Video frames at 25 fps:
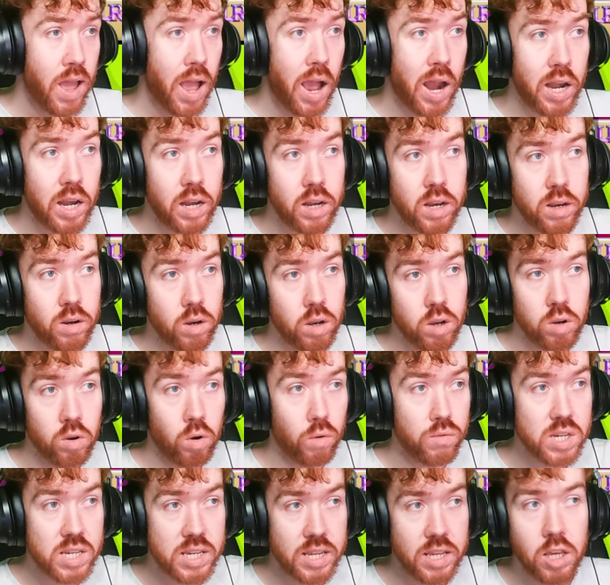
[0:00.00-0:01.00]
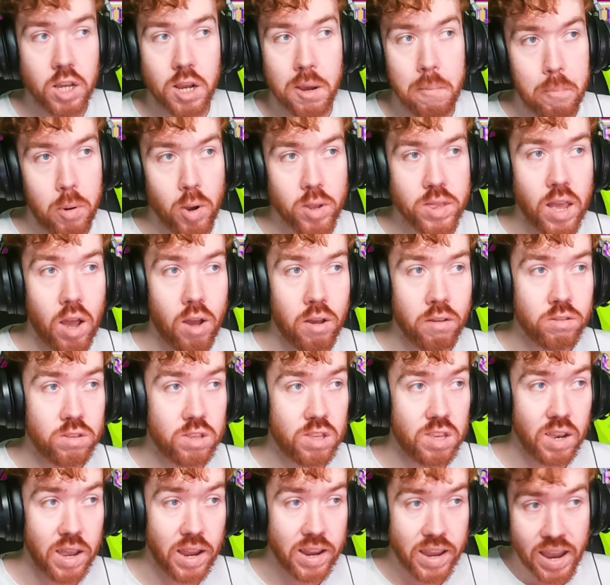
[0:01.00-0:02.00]
And then obviously you can put that
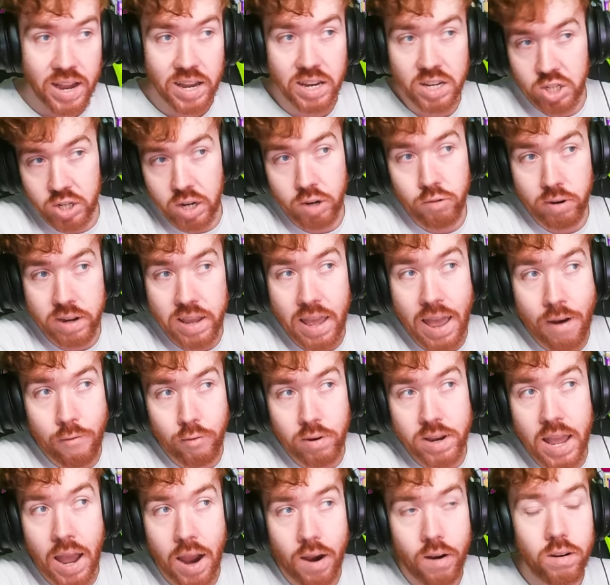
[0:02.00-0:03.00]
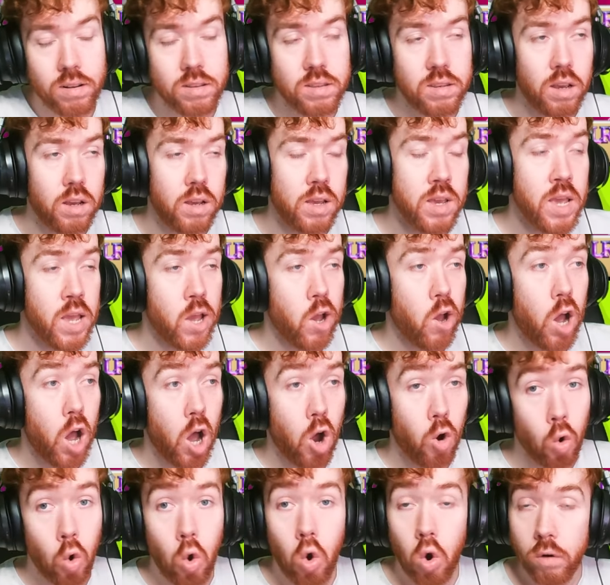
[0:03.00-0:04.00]
onto like generally every character,
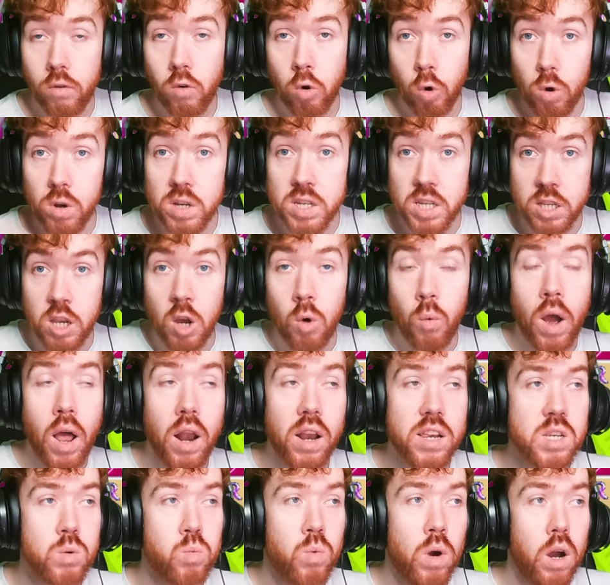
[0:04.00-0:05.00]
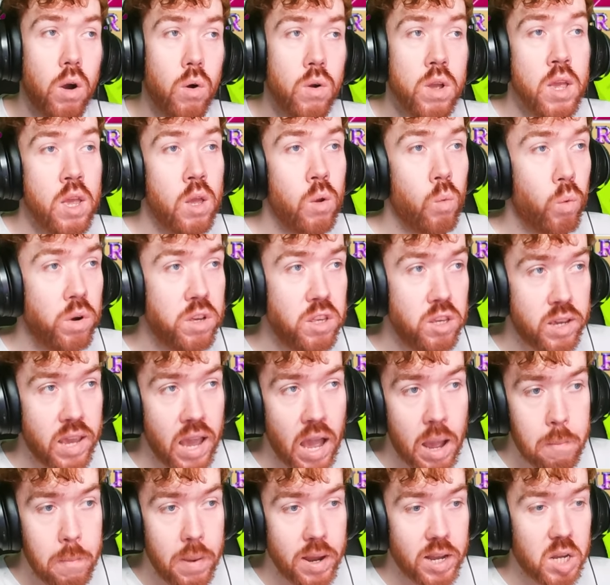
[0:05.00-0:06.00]
or of course Noelle as well, where you
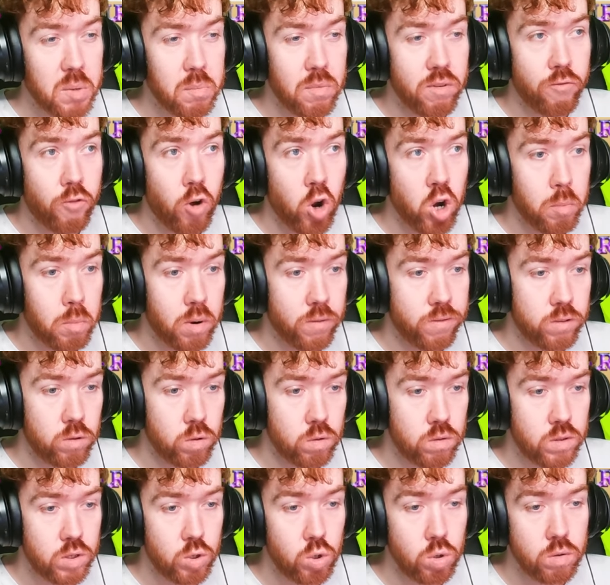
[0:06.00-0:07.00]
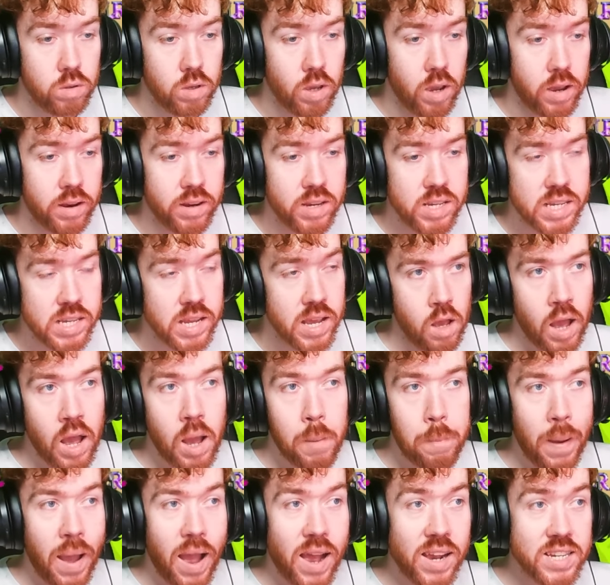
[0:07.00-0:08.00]
can make them invulnerable for 2 turns. Her
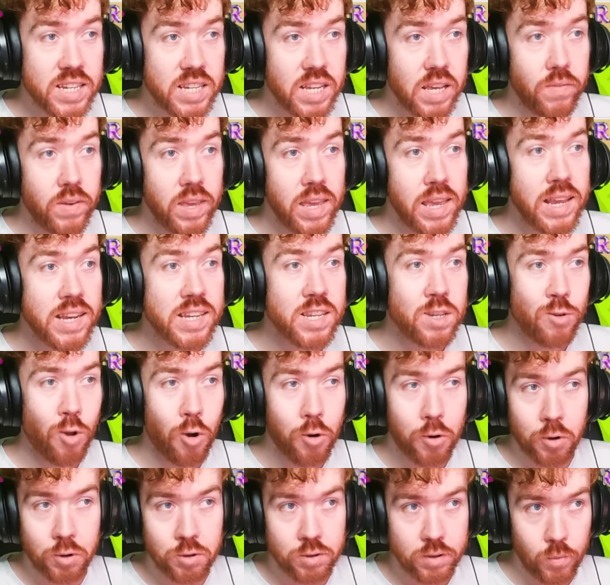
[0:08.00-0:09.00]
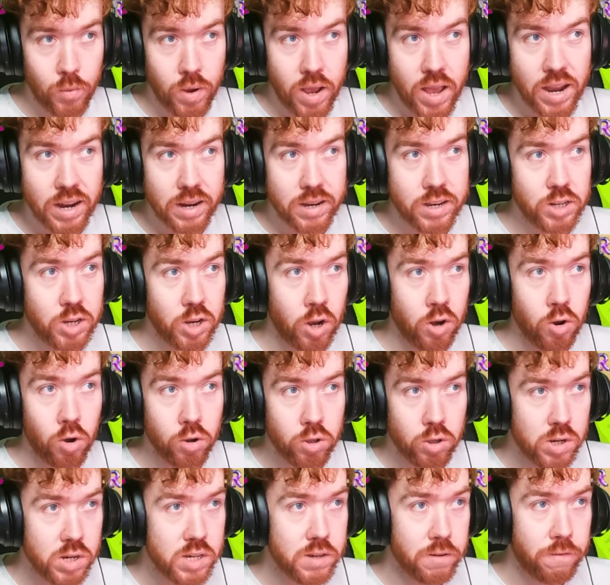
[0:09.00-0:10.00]
passive is not going to work, because you're not
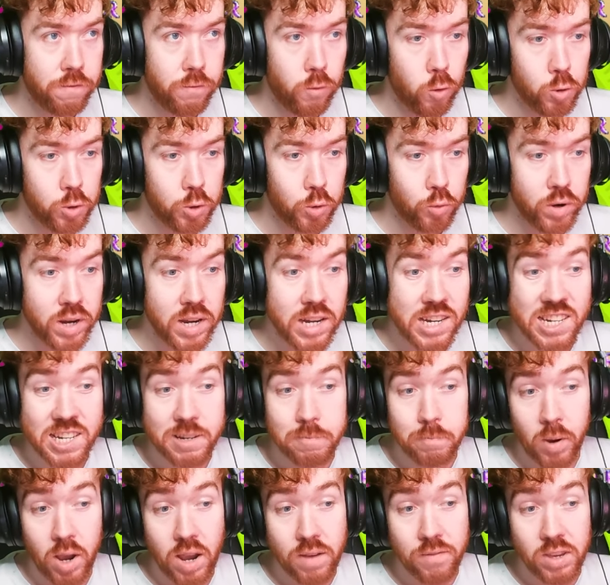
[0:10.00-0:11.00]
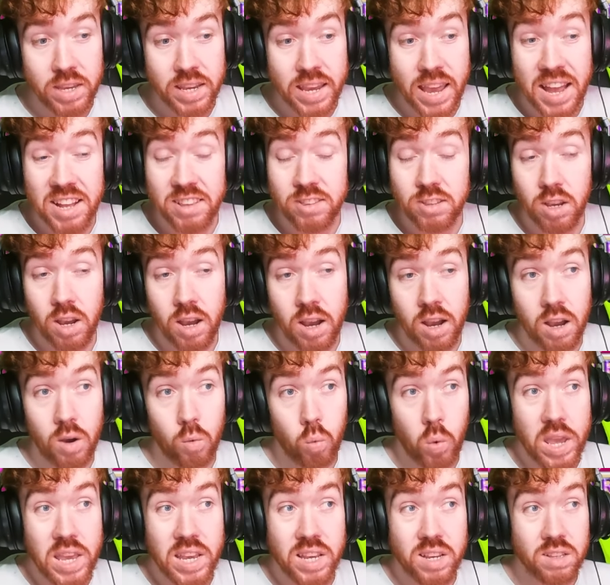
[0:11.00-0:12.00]
using full greens. But if you get to
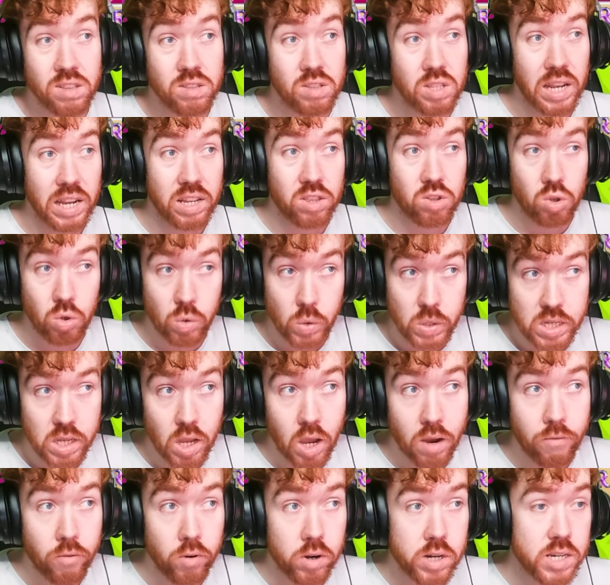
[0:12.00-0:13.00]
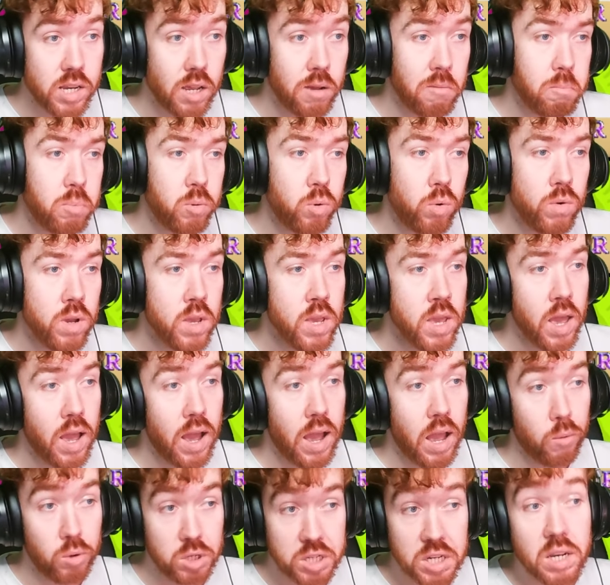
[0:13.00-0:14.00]
Awaken to like 2-star, for example,
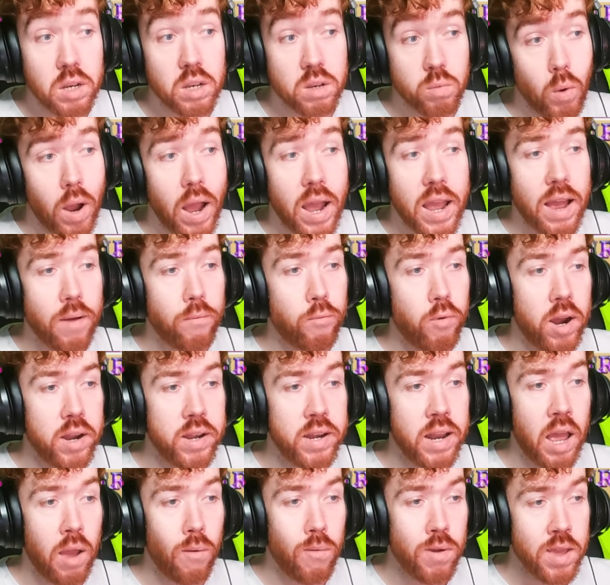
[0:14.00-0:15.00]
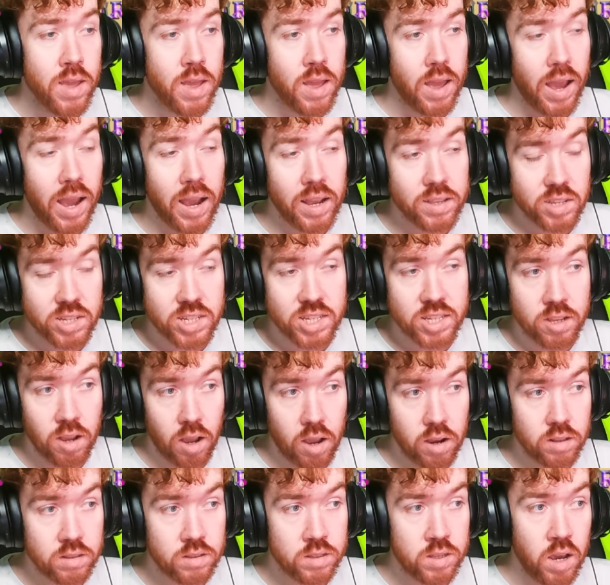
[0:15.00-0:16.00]
which is what I have right now, at the
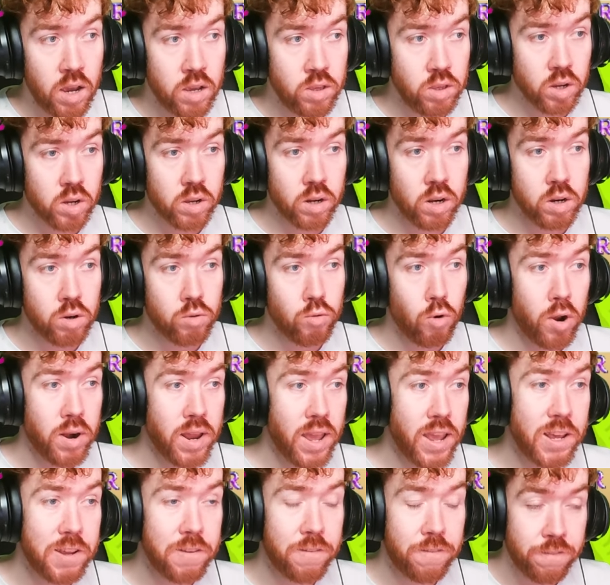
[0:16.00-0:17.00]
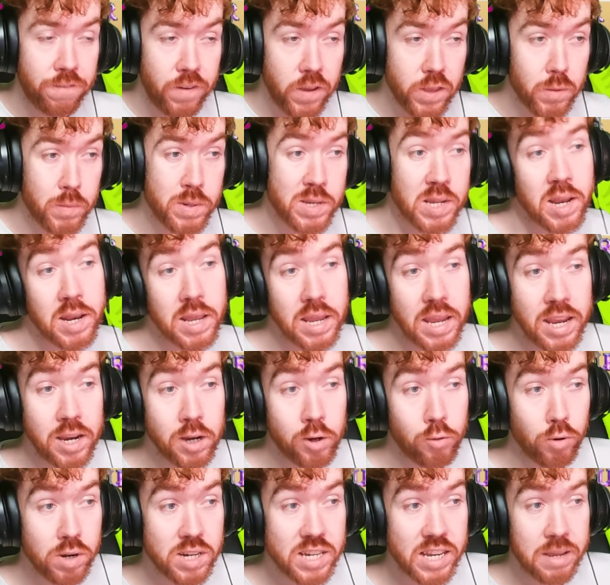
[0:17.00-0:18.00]
start of turn, you're going to grant a 50%
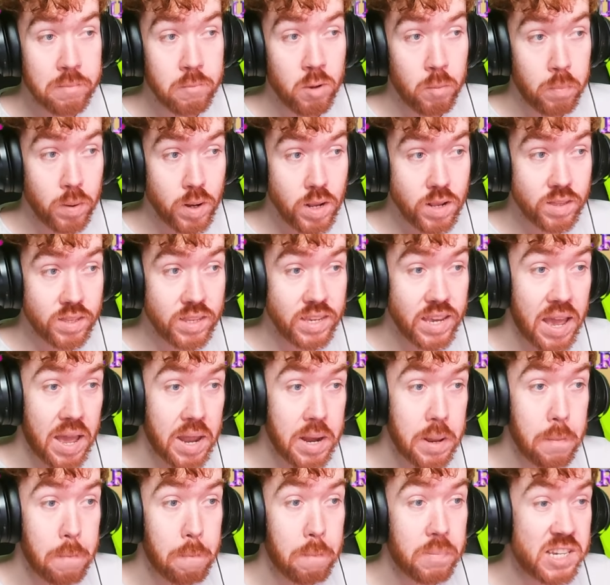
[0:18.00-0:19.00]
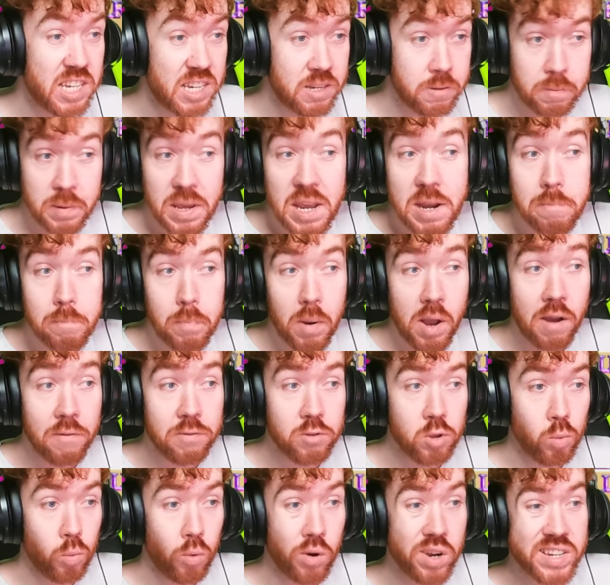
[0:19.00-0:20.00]
increase in mobility and a speed buff
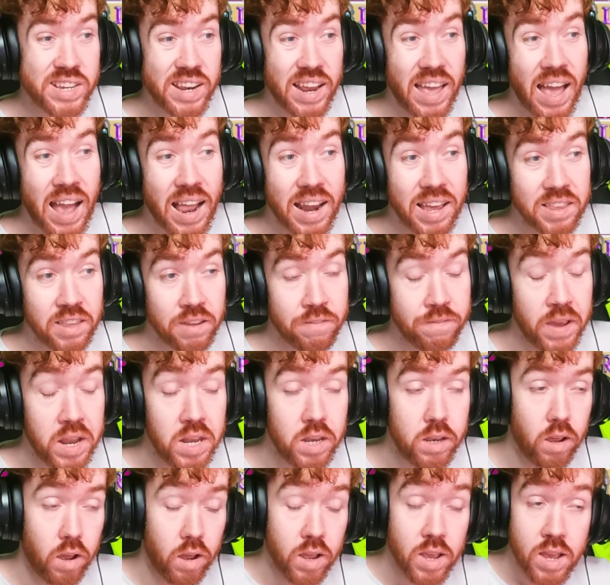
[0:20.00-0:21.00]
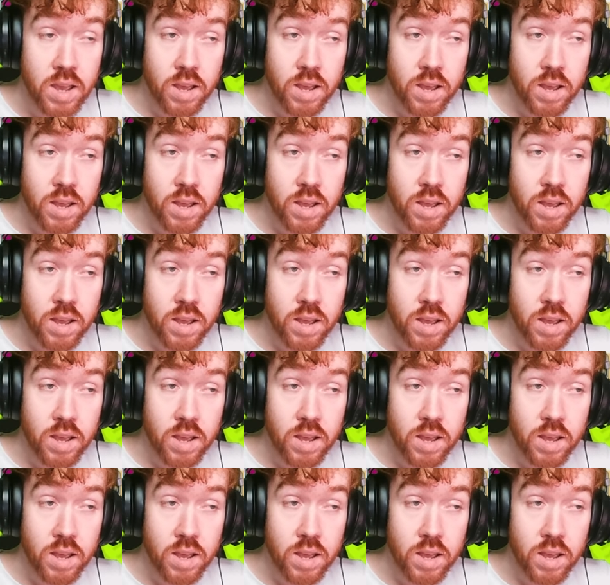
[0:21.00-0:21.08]
towards an allied defender.